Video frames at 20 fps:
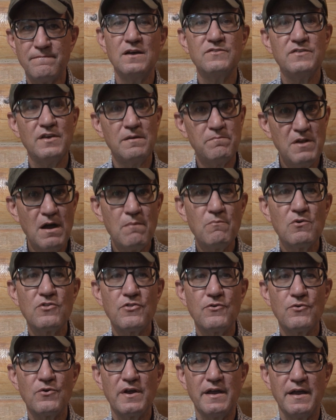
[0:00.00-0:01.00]
Tip number
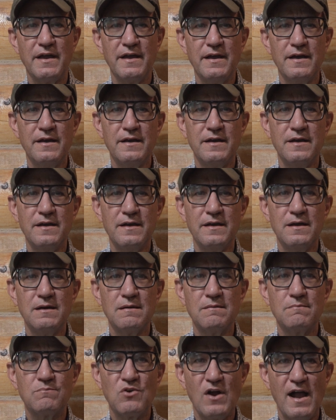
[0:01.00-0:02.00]
3,
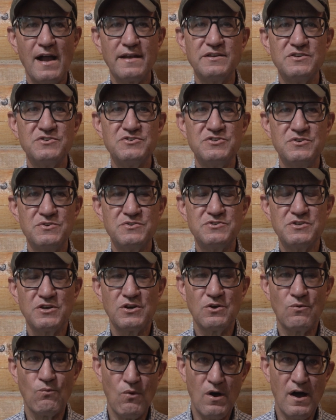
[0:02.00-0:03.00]
practice using
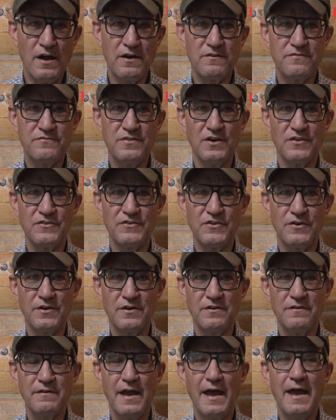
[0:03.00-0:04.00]
your water
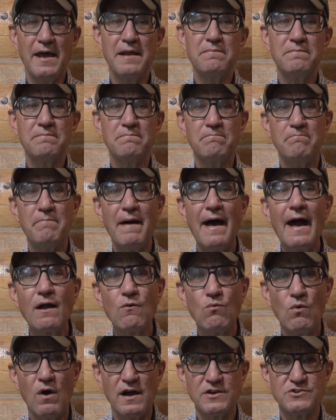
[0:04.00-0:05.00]
filter and
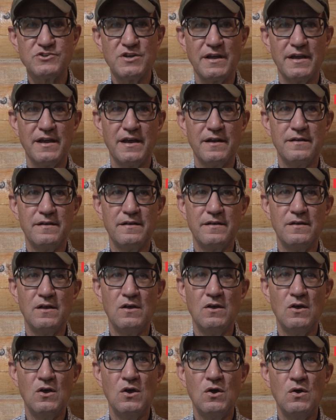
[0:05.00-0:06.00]
backwashing it.
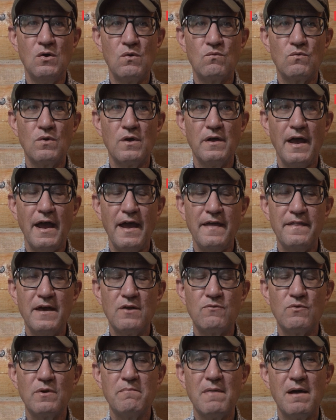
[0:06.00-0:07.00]
And
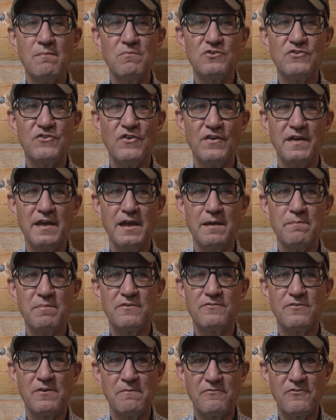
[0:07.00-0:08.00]
then remember to keep it
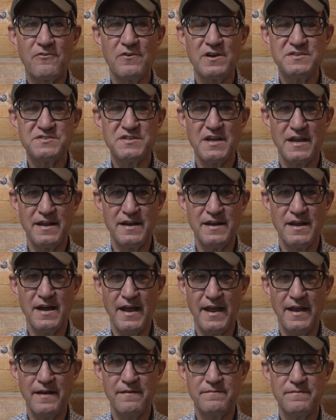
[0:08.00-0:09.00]
from freezing at
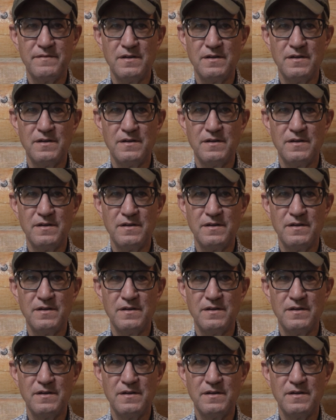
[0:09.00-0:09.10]
night.